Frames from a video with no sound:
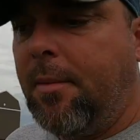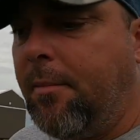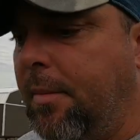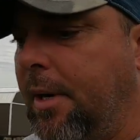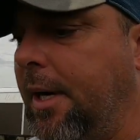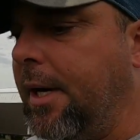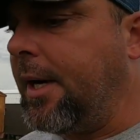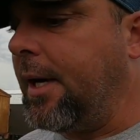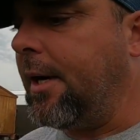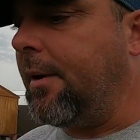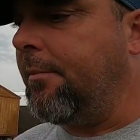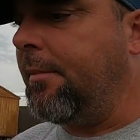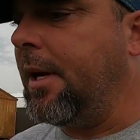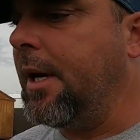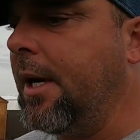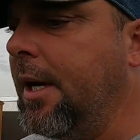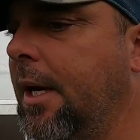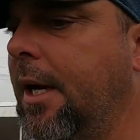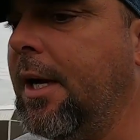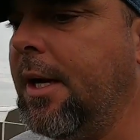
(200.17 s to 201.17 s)
But
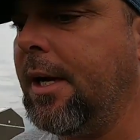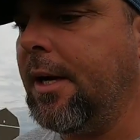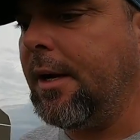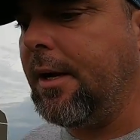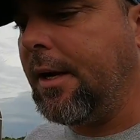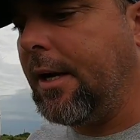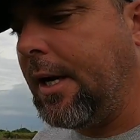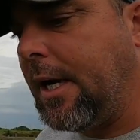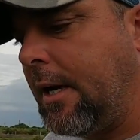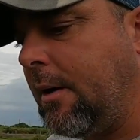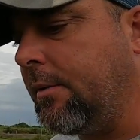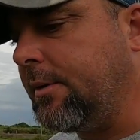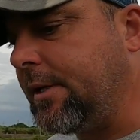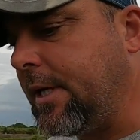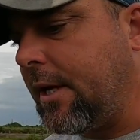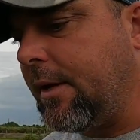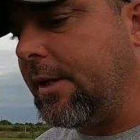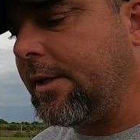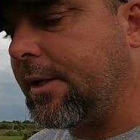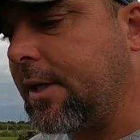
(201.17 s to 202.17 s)
I
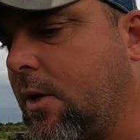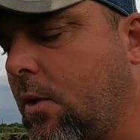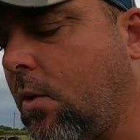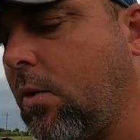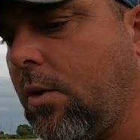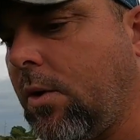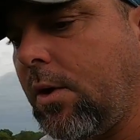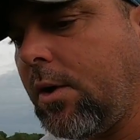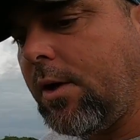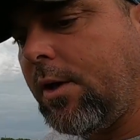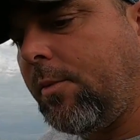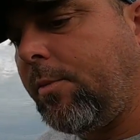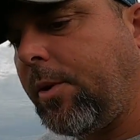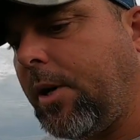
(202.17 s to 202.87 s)
was out at the corner of the